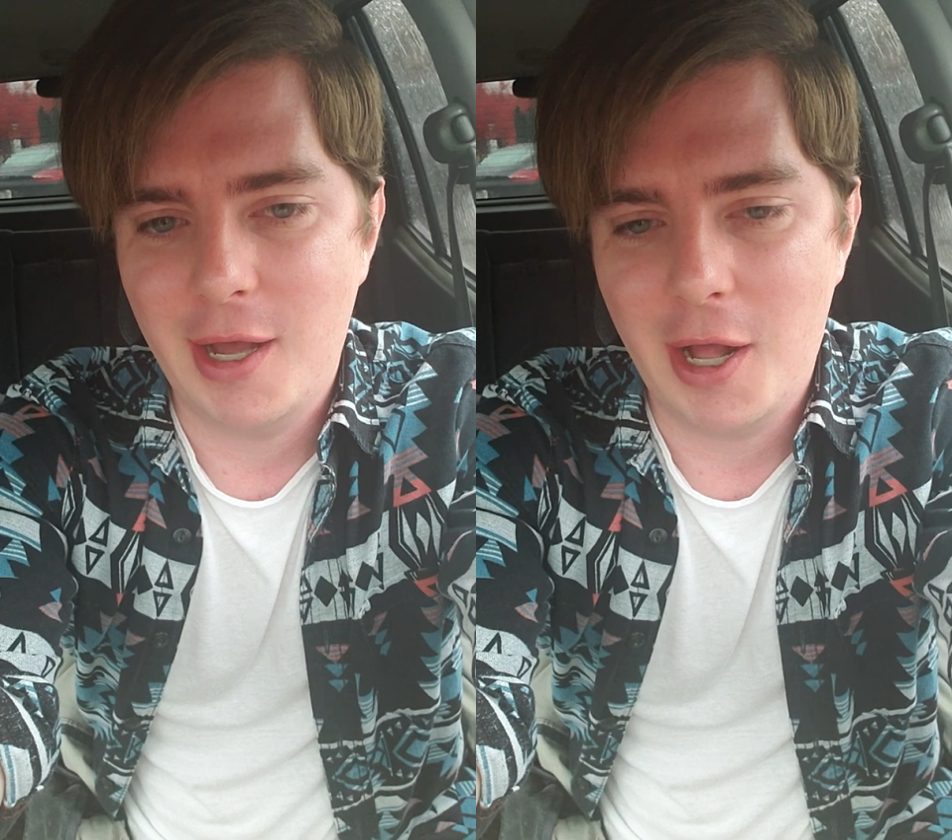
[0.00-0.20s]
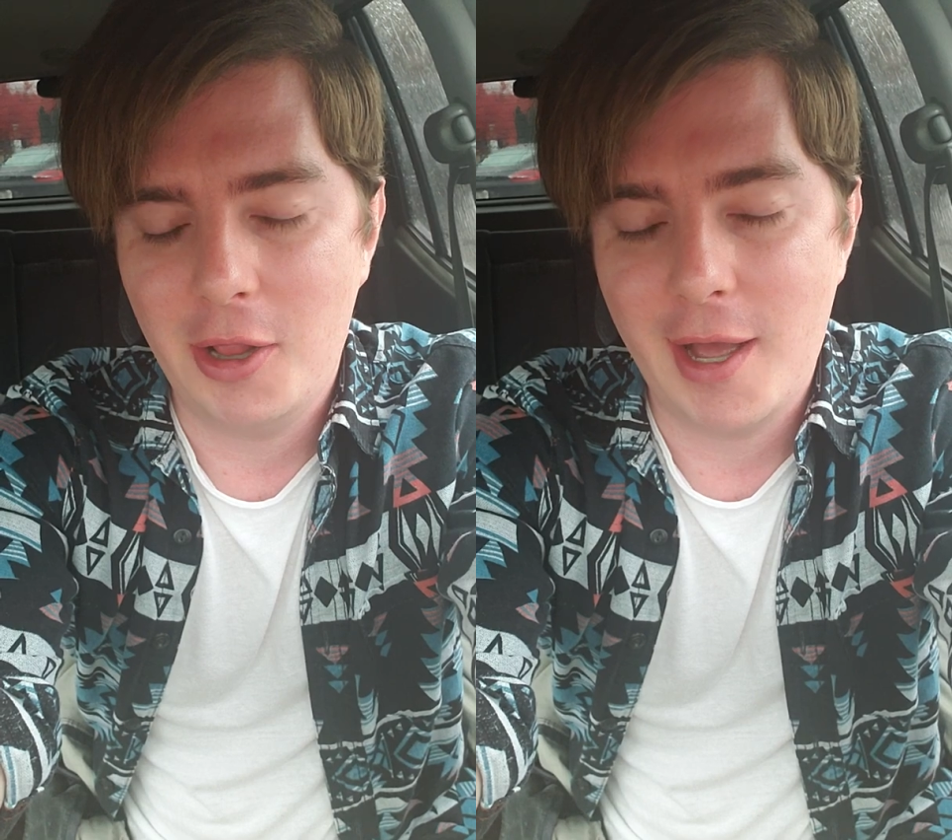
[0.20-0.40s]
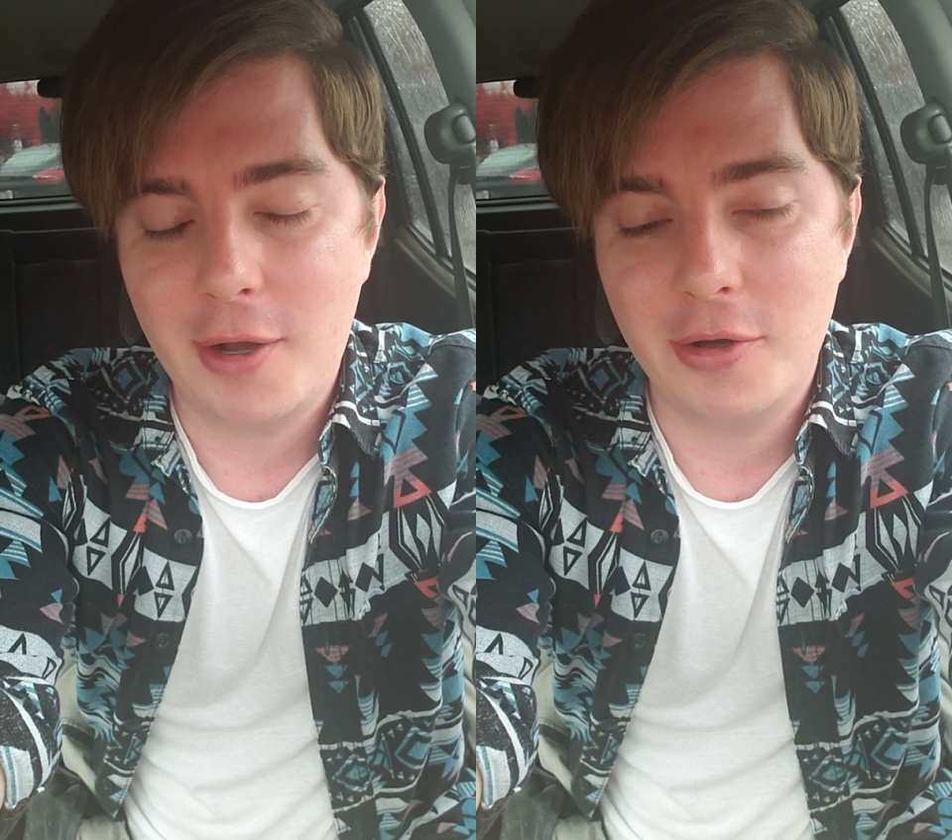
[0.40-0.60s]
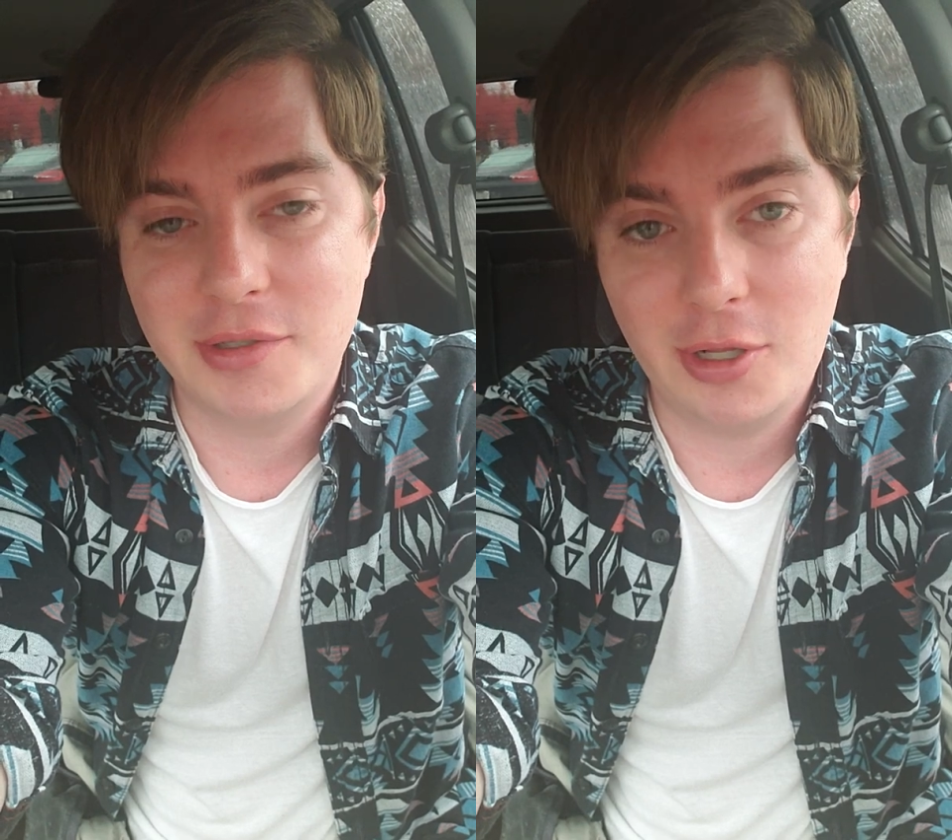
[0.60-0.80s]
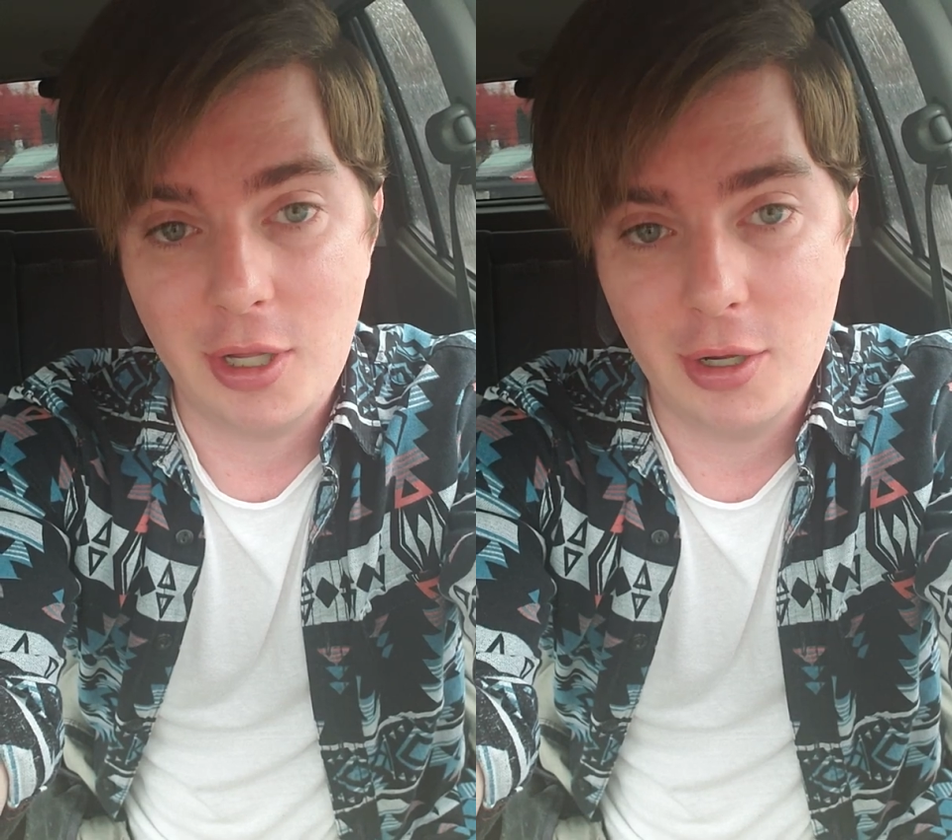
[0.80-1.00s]
A lot goes
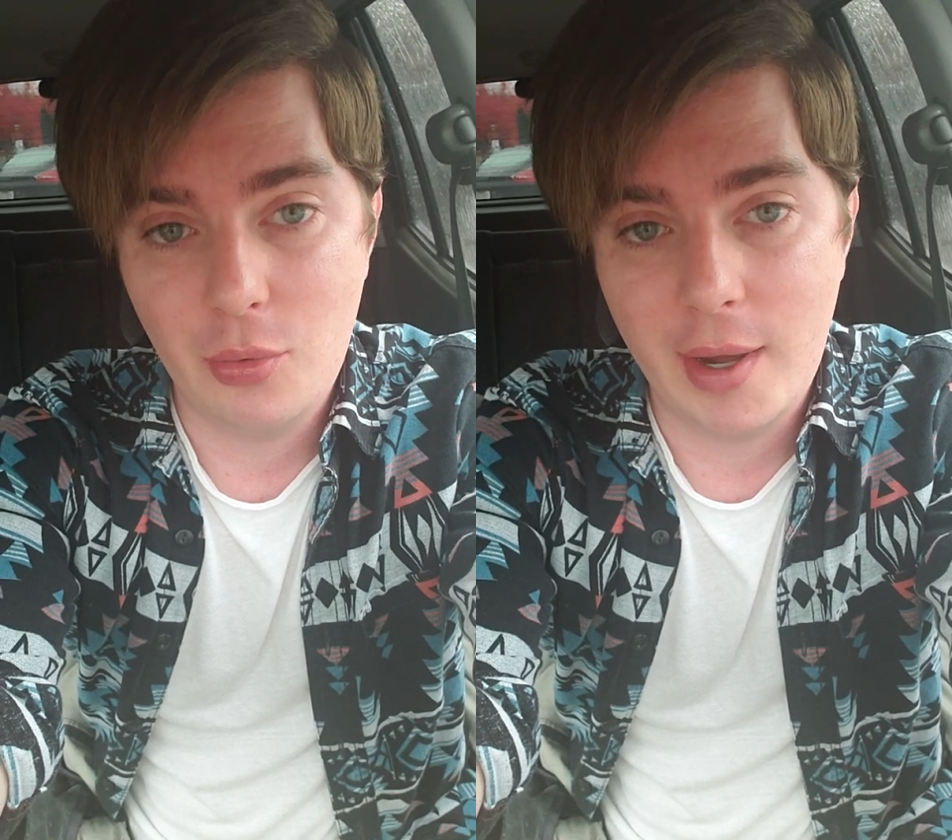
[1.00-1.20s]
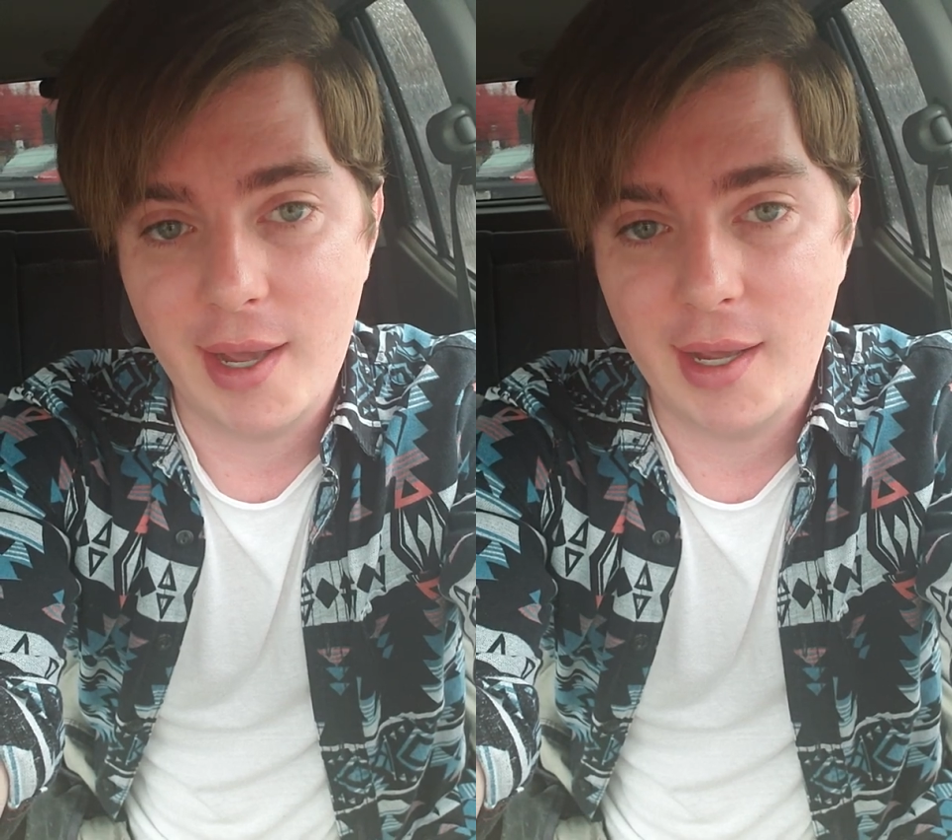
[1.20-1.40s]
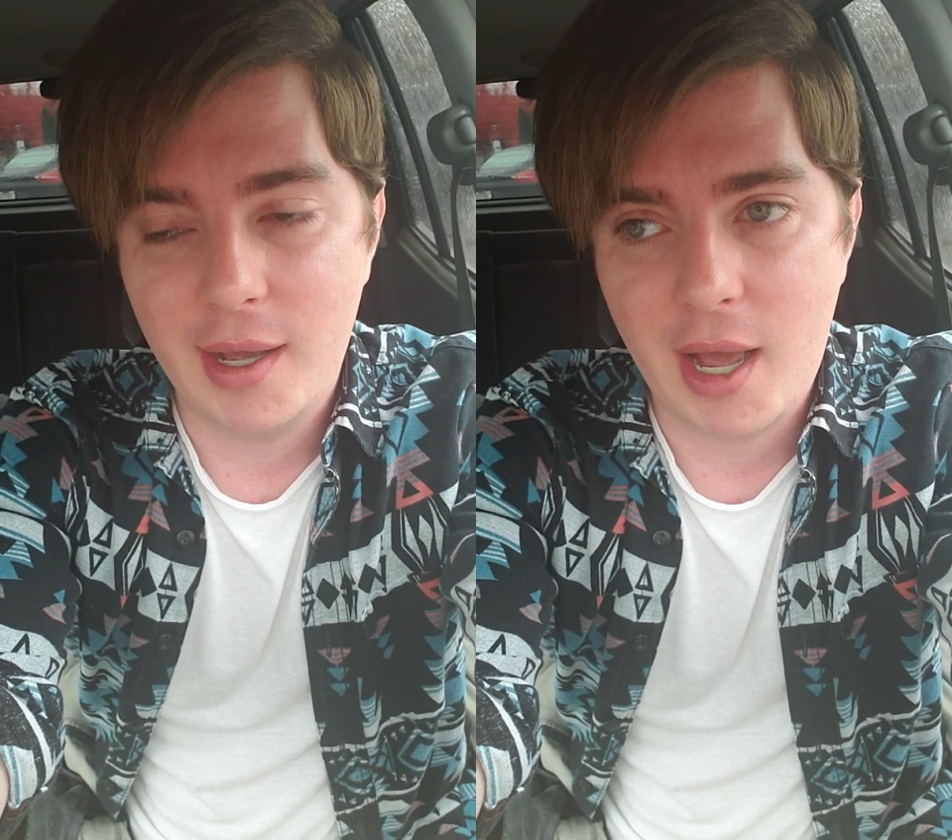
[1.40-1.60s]
a long way.